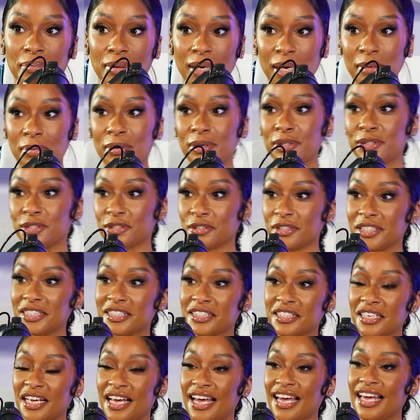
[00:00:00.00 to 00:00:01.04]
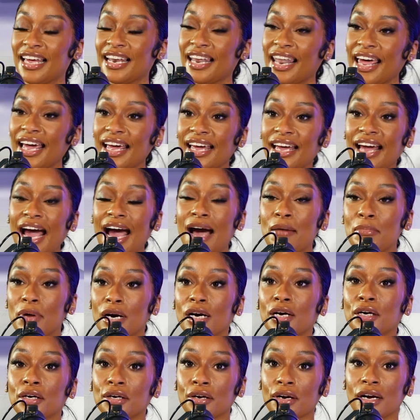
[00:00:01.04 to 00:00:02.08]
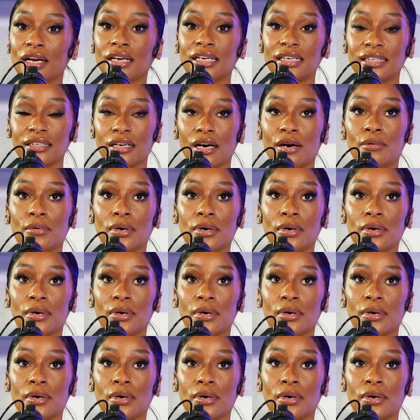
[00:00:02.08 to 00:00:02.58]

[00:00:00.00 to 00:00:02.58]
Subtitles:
people doing, like, I'm a girl and